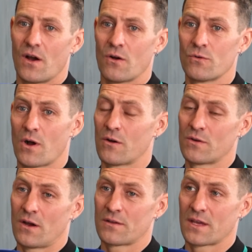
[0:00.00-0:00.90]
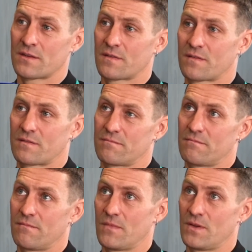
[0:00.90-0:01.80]
I guess,
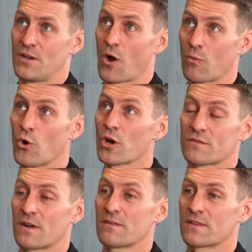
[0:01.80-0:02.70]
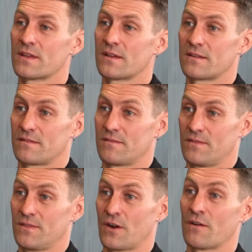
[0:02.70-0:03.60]
you know, I worked for everything
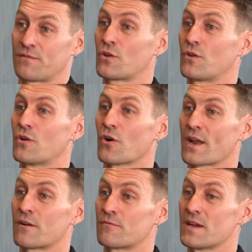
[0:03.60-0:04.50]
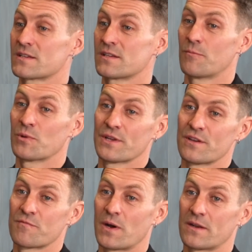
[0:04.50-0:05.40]
that I've got out of racing, I
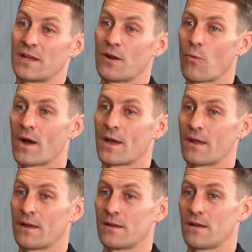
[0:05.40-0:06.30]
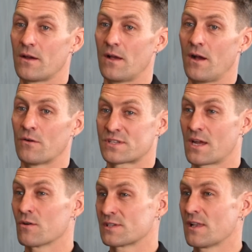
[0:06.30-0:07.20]
believe, but in a way I would
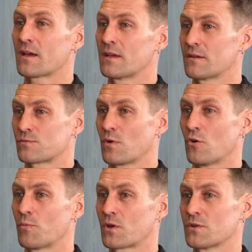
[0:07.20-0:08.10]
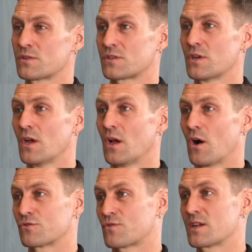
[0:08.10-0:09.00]
say I was lucky as well, because
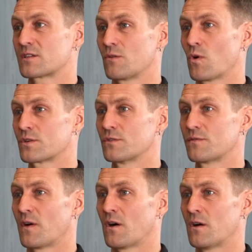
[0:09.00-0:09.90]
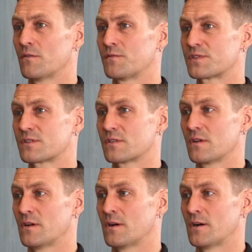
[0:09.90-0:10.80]
I was racing 125s
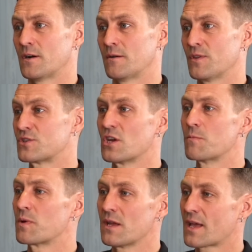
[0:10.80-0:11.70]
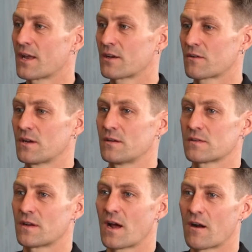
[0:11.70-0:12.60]
in the GP category,
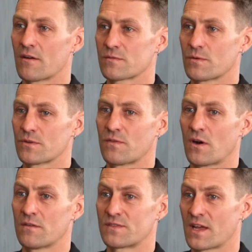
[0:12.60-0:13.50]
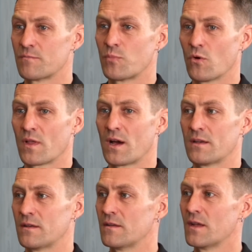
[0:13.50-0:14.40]
so the RS 125, dad had bought
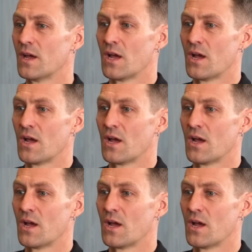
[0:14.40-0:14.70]
that, and